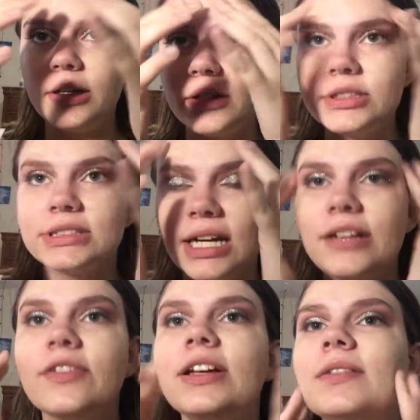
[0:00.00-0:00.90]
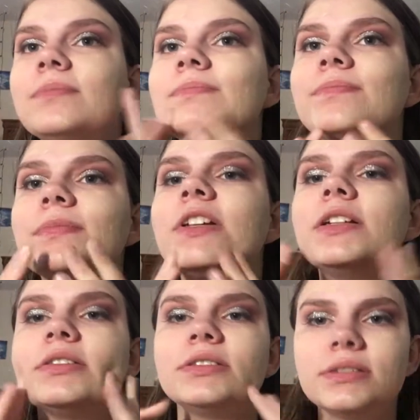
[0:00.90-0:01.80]
and I'm just kind of like, you
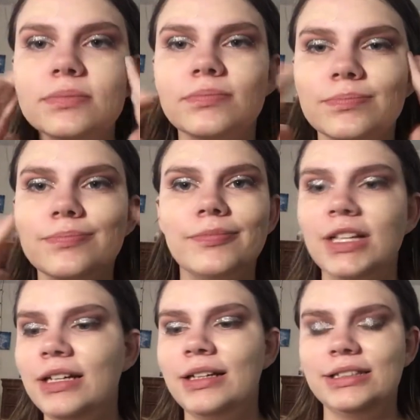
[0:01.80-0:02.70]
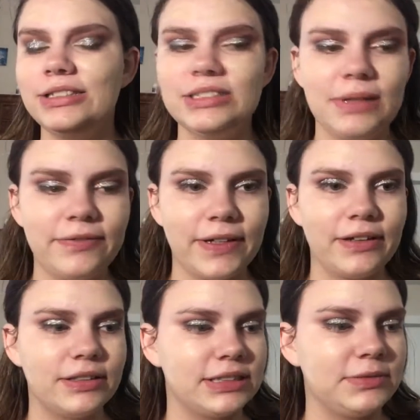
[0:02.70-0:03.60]
know, just using my
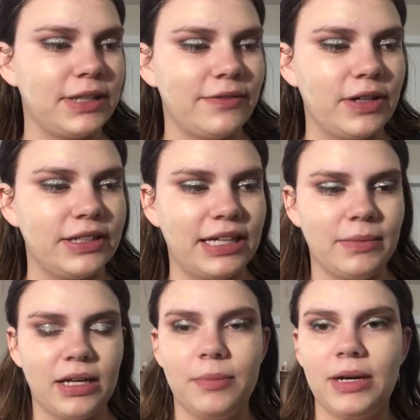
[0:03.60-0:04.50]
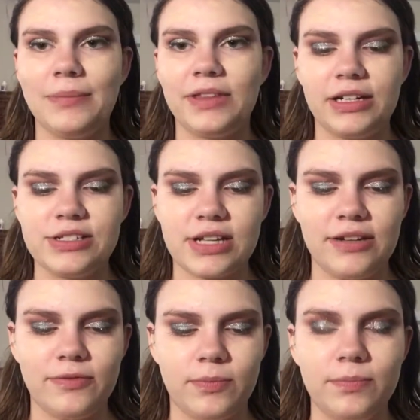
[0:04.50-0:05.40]
fingers. That's whatever. I take a makeup wipe and then I just
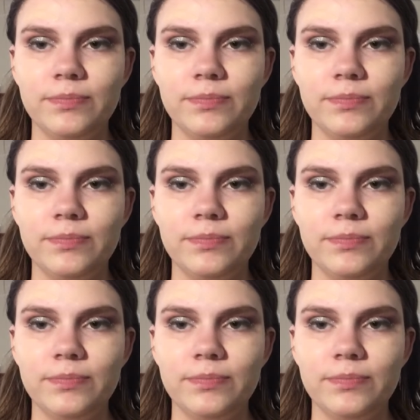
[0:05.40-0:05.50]
kind of